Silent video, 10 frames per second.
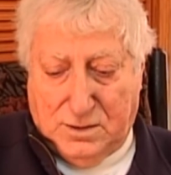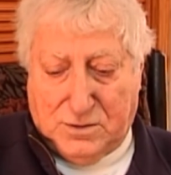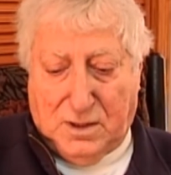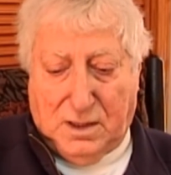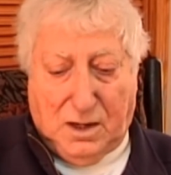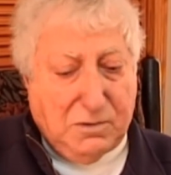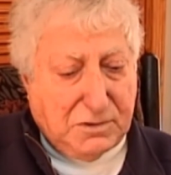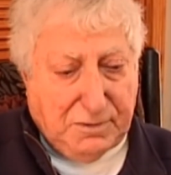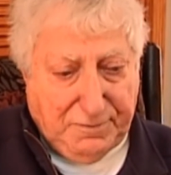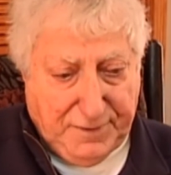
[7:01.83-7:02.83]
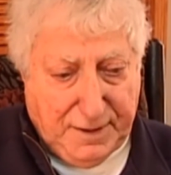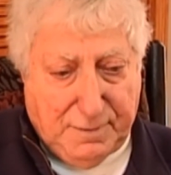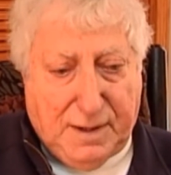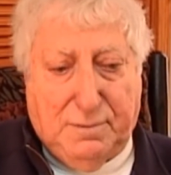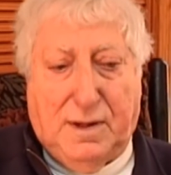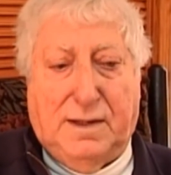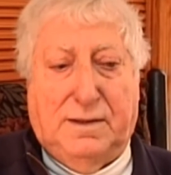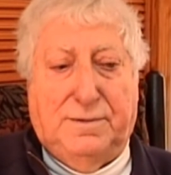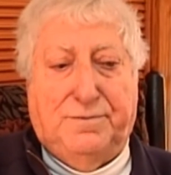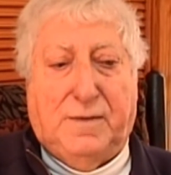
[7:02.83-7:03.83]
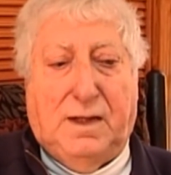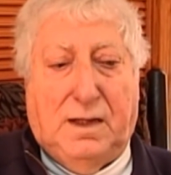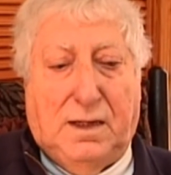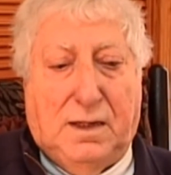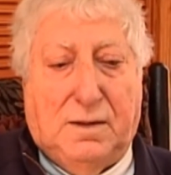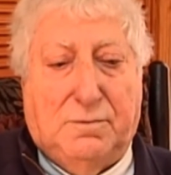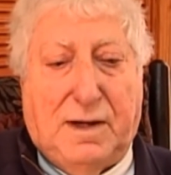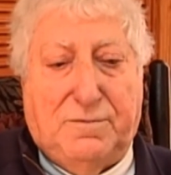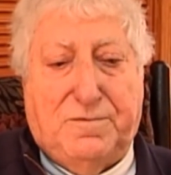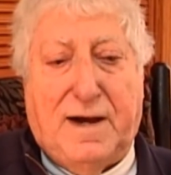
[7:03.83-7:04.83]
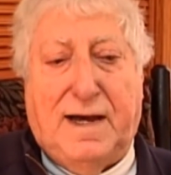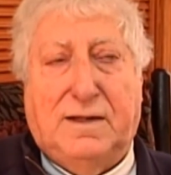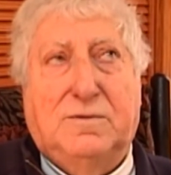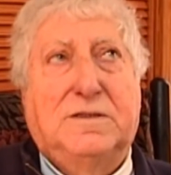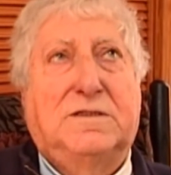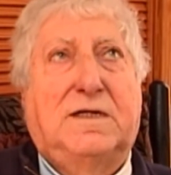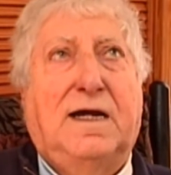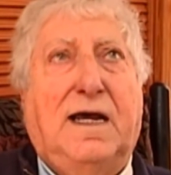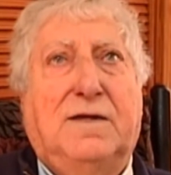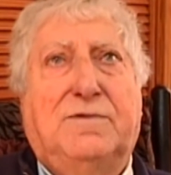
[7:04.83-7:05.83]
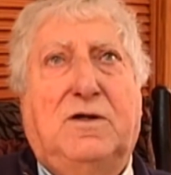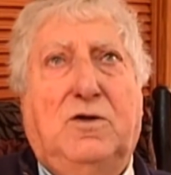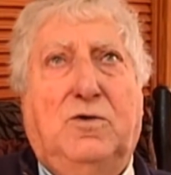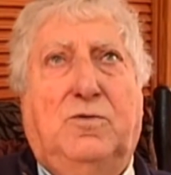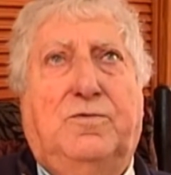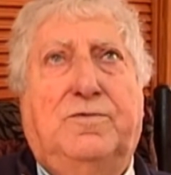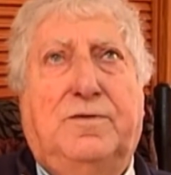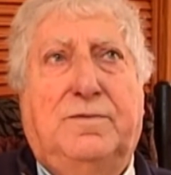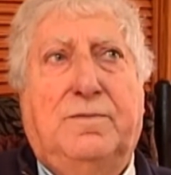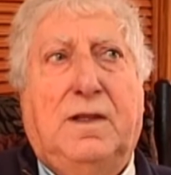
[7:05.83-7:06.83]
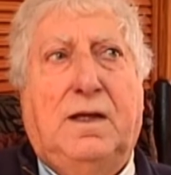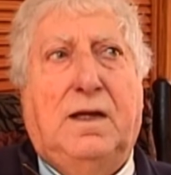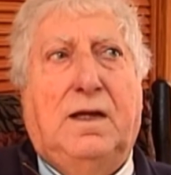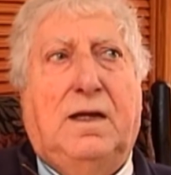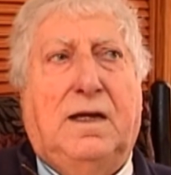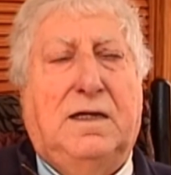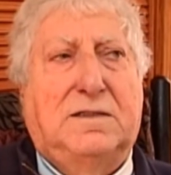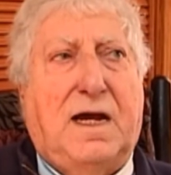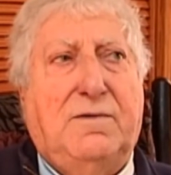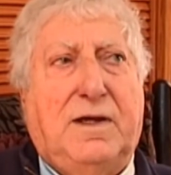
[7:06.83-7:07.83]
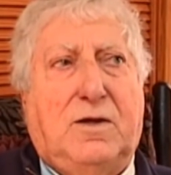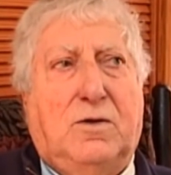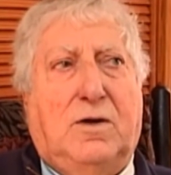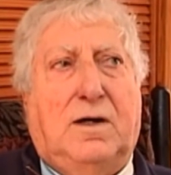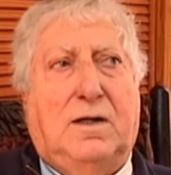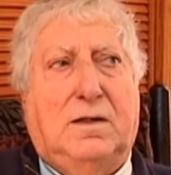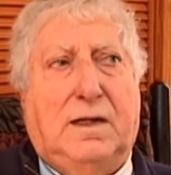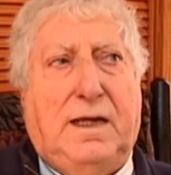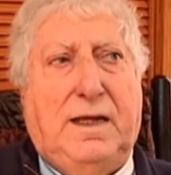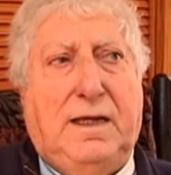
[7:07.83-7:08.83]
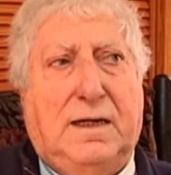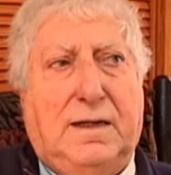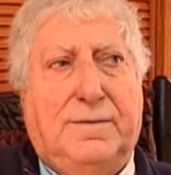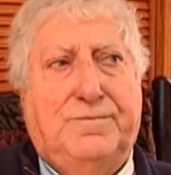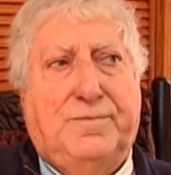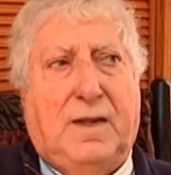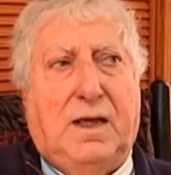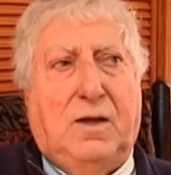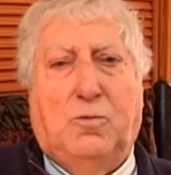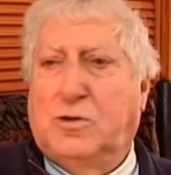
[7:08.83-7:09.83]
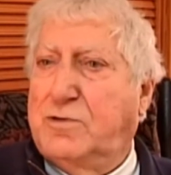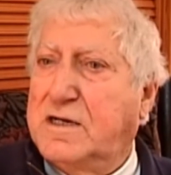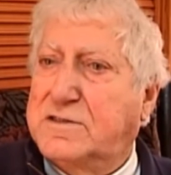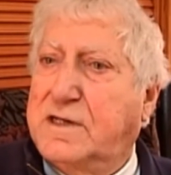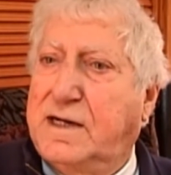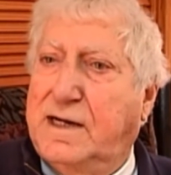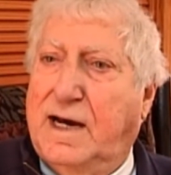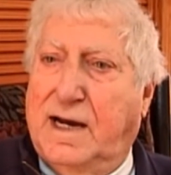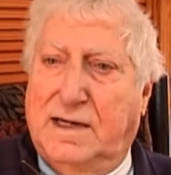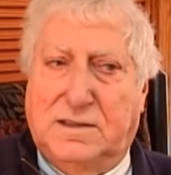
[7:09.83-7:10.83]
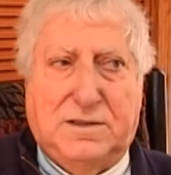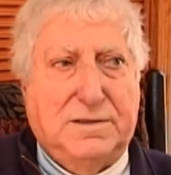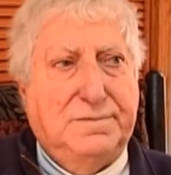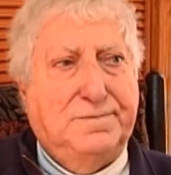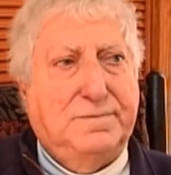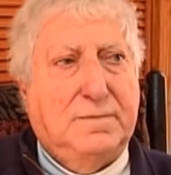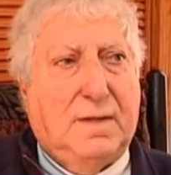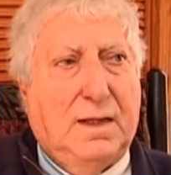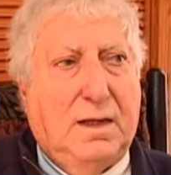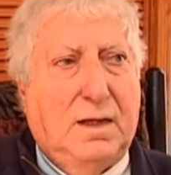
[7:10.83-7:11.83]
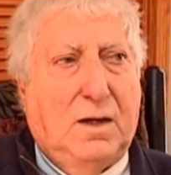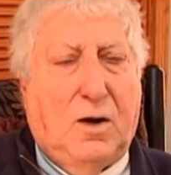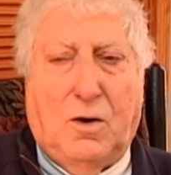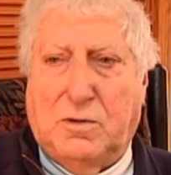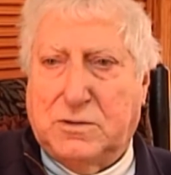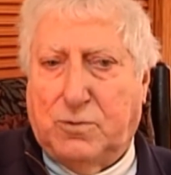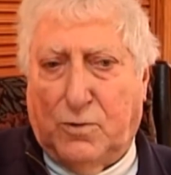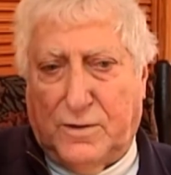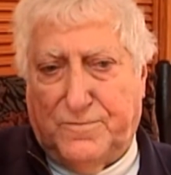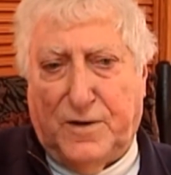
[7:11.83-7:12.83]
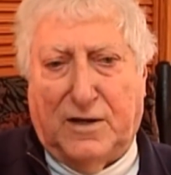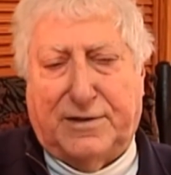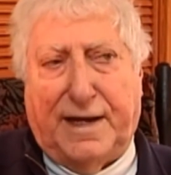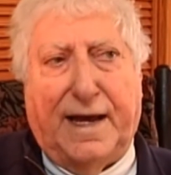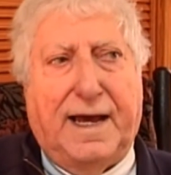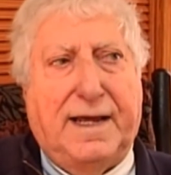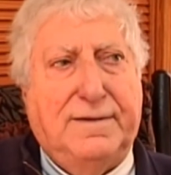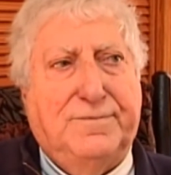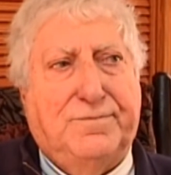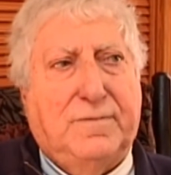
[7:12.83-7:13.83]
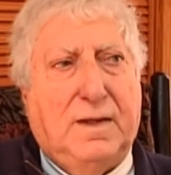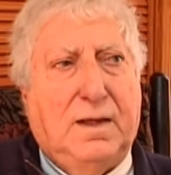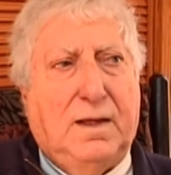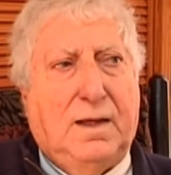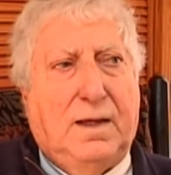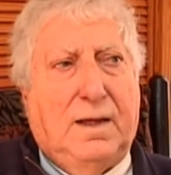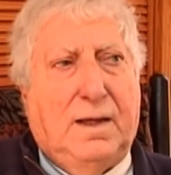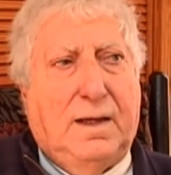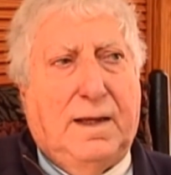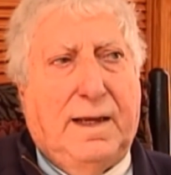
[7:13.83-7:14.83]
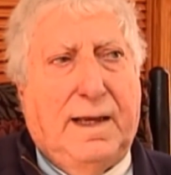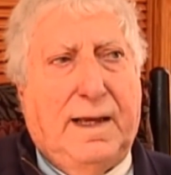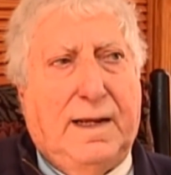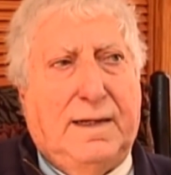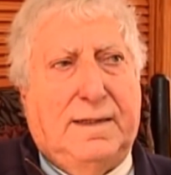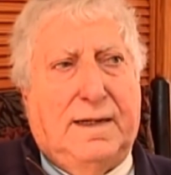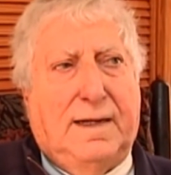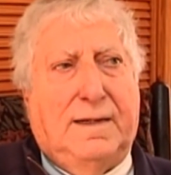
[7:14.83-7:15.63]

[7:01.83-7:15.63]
So I'll always revere my mother. My father was kind of aloof. As I recall, he was dressed to the nines, always wore a felt hat, and